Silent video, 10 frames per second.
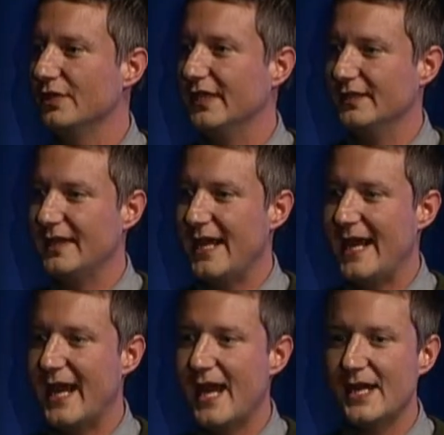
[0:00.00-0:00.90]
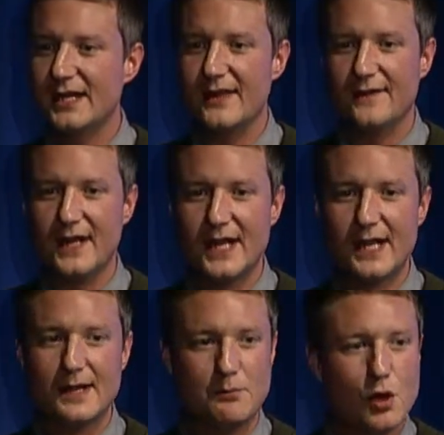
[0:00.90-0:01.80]
it and
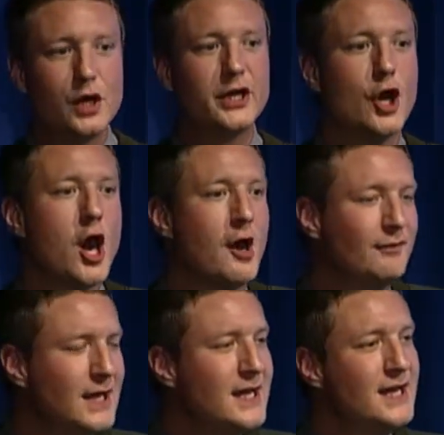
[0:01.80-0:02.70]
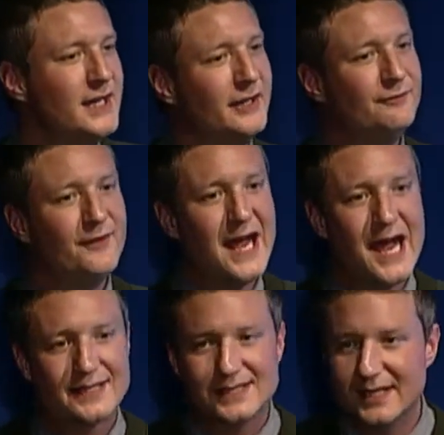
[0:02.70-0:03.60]
they put it off. In
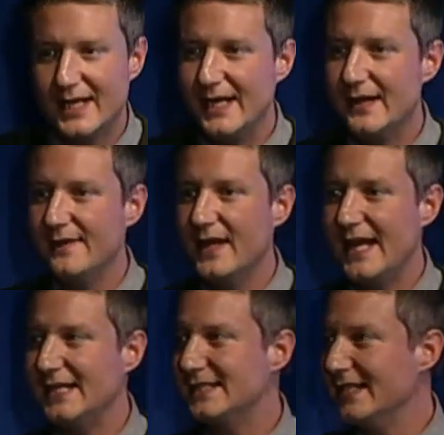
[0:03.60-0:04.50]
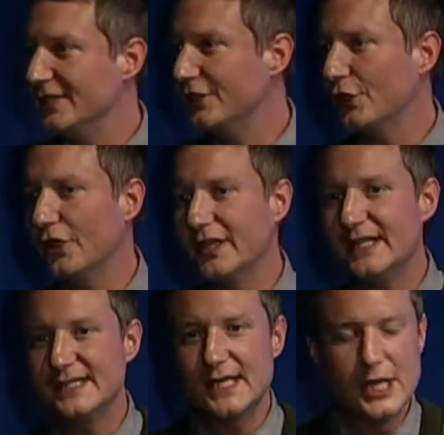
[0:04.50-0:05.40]
fact, in the
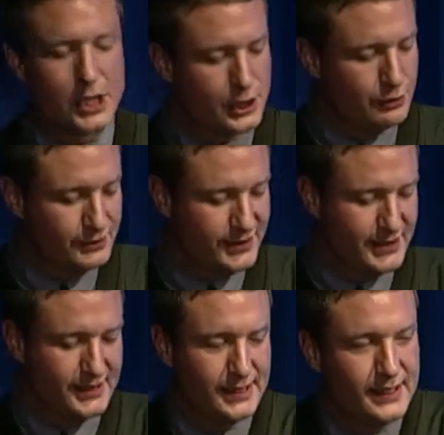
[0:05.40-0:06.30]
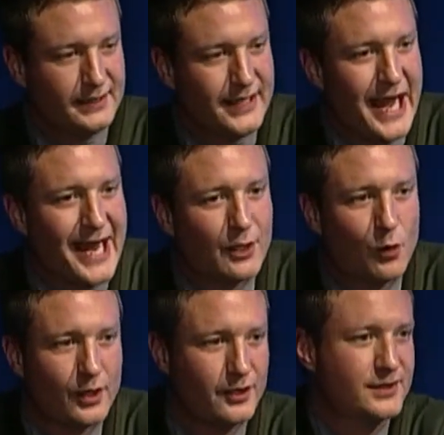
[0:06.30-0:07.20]
1830s, you see gag
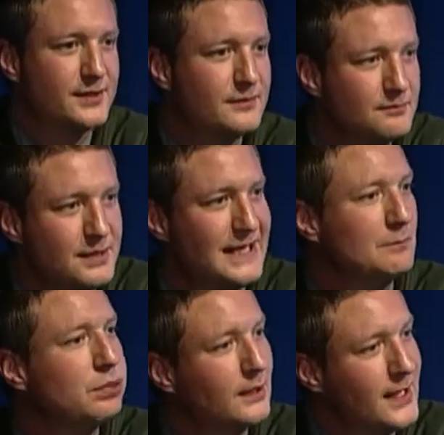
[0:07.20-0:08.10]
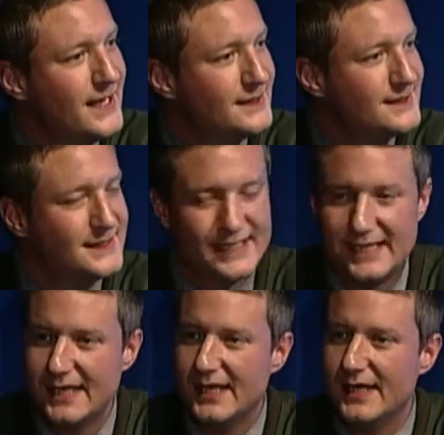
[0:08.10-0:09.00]
orders being placed
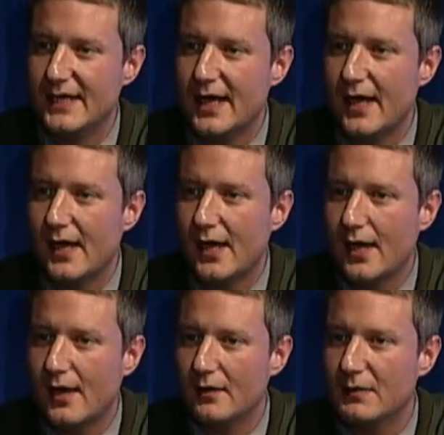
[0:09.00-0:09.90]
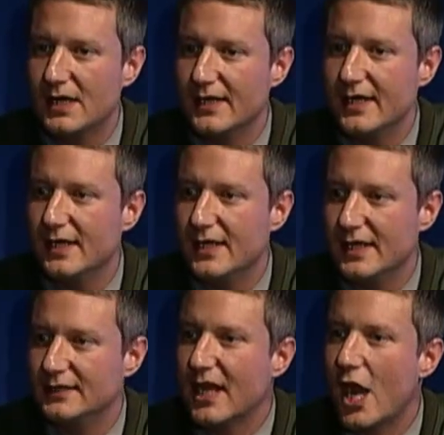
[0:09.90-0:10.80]
in, um, in,
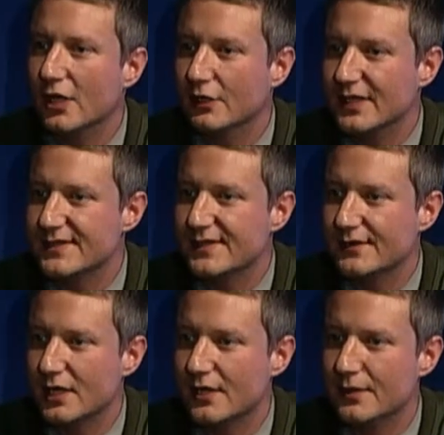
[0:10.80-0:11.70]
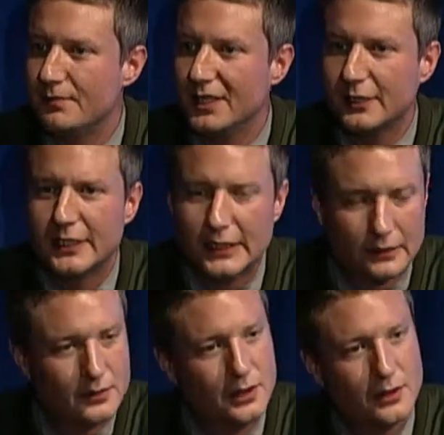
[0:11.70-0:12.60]
in Congress, uh, the Pinckney
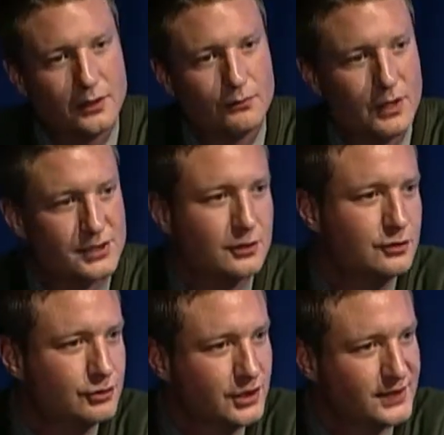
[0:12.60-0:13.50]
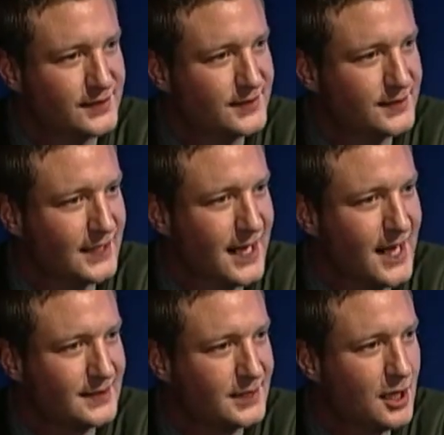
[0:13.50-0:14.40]
resolutions
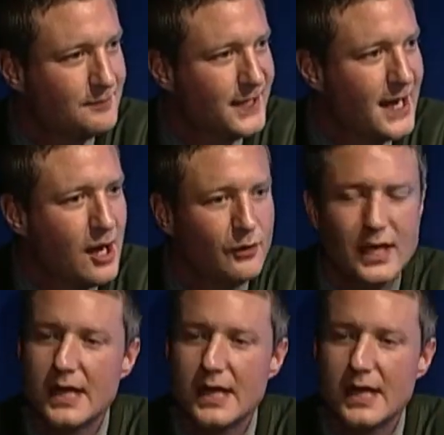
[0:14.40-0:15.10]
that come down